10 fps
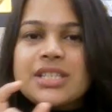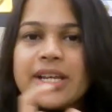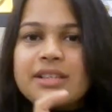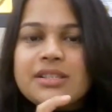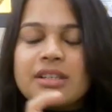
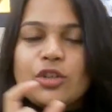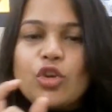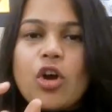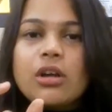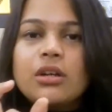checks
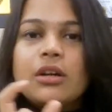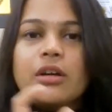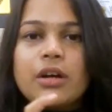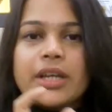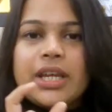your
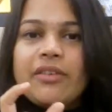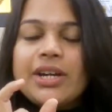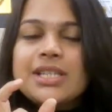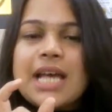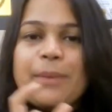
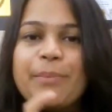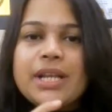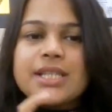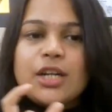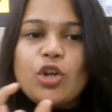keywords are
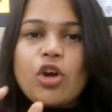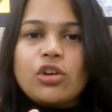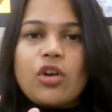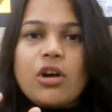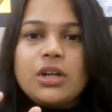present or
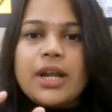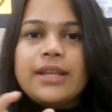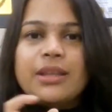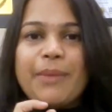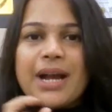not
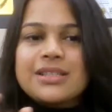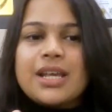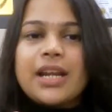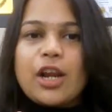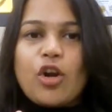and the marks
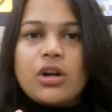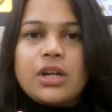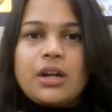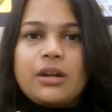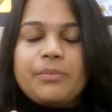are
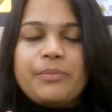allotted.